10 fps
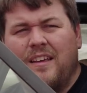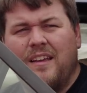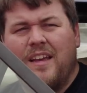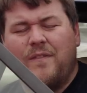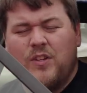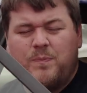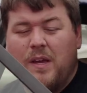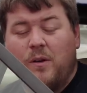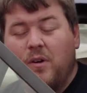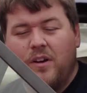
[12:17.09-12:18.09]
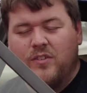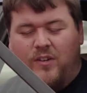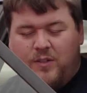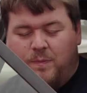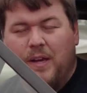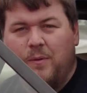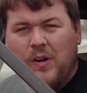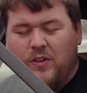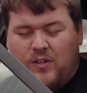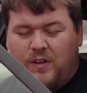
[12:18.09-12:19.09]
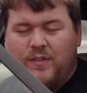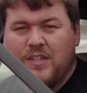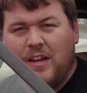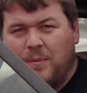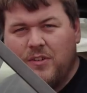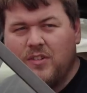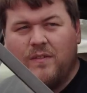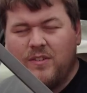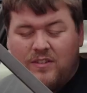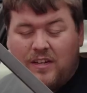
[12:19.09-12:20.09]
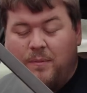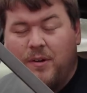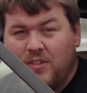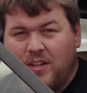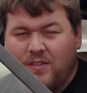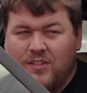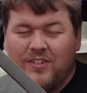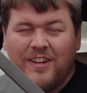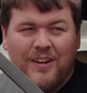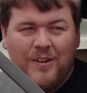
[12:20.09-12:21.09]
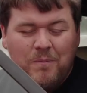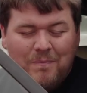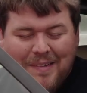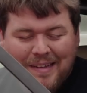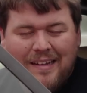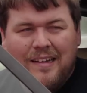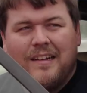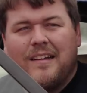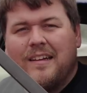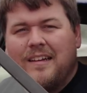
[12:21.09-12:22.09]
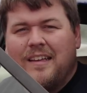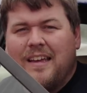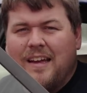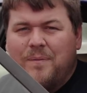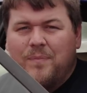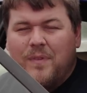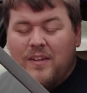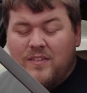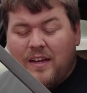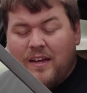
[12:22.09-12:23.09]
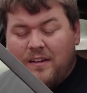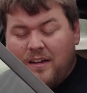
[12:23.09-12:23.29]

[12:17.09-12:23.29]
If it's being worked on, it's being worked on. If it's out of my service, it's out of my service. So yeah, there's that.